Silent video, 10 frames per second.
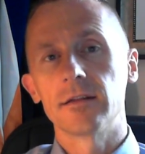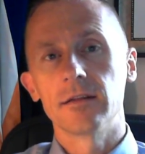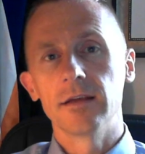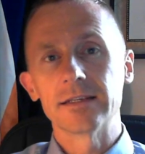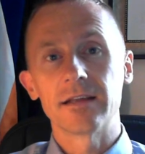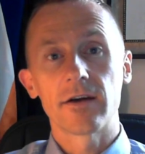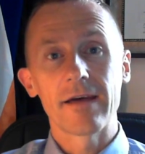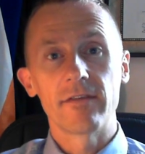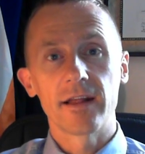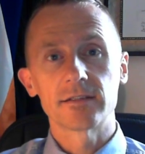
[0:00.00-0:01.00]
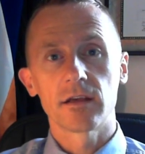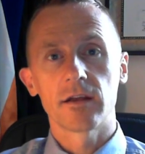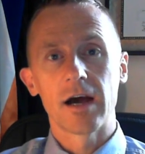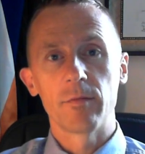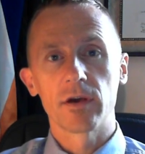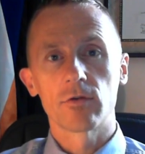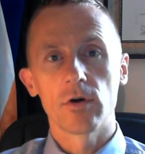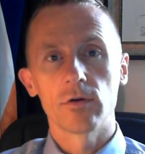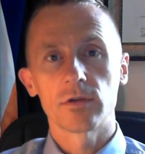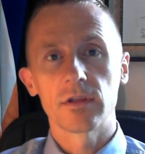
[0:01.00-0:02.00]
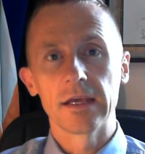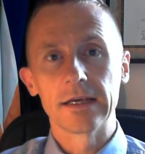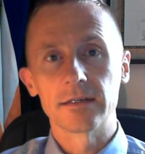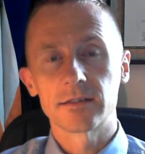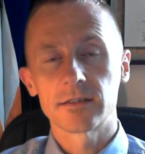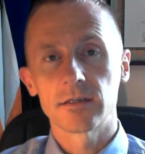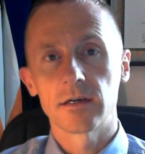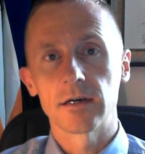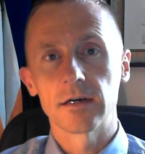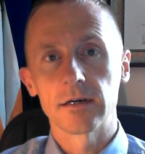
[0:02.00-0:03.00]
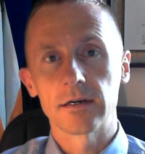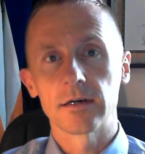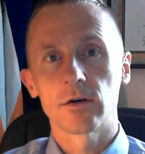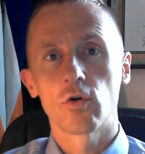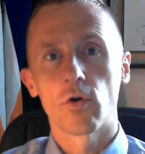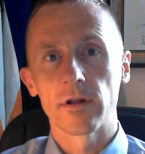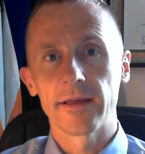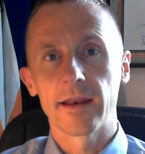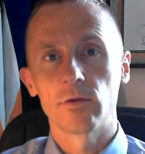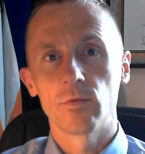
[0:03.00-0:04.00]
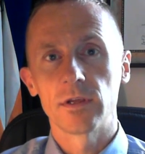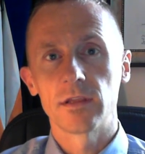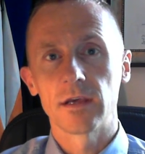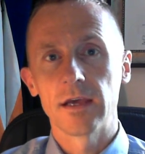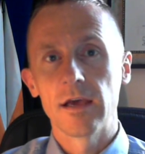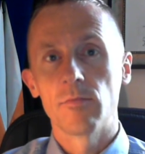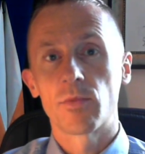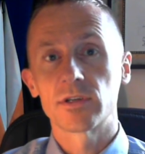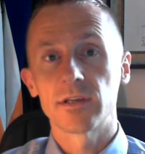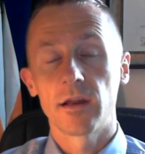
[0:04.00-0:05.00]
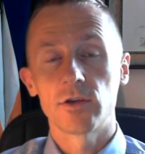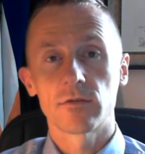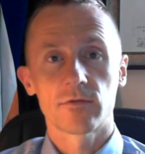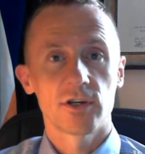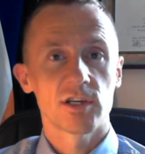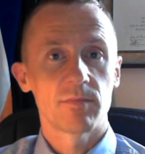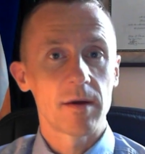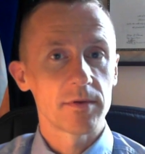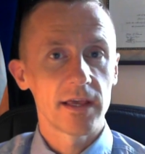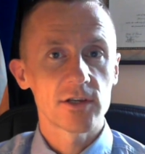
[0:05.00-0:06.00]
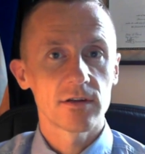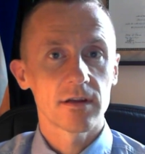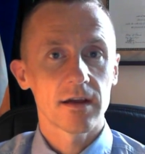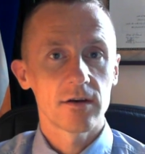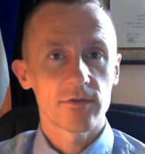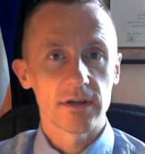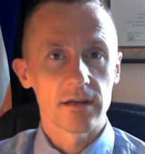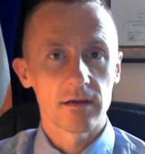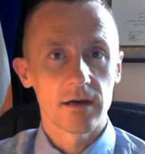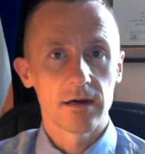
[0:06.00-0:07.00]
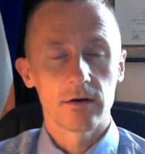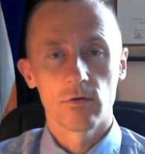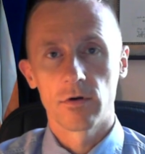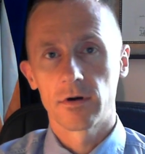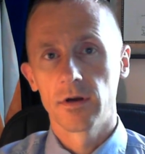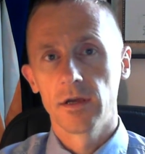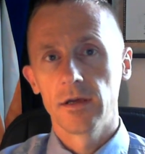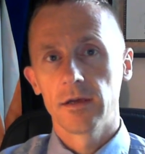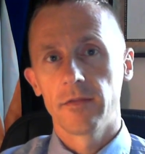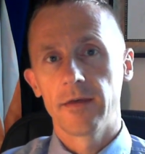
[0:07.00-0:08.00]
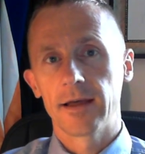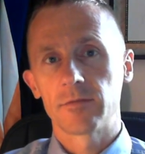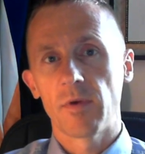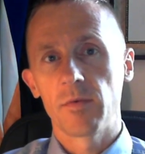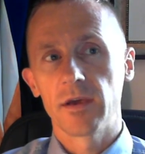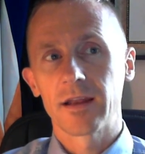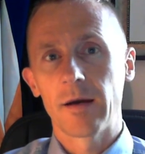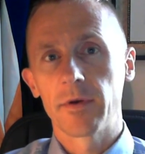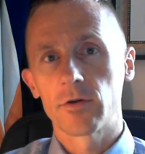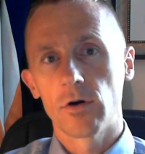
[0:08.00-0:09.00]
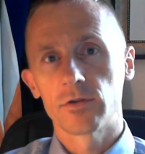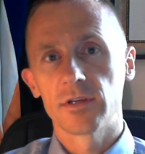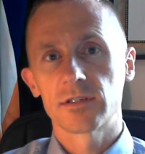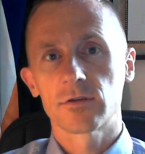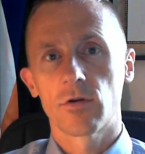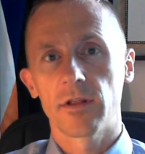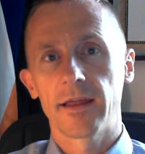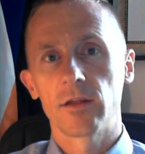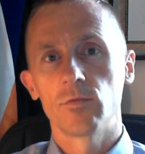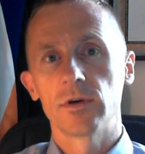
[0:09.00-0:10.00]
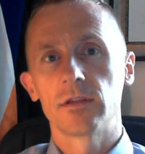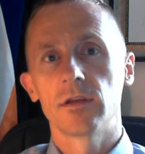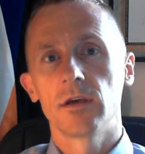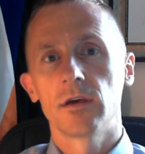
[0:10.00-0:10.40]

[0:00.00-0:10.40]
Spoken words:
is there evidence that economic growth is correlated with the percentage of Christian population in a country, or that maybe economic growth is correlated with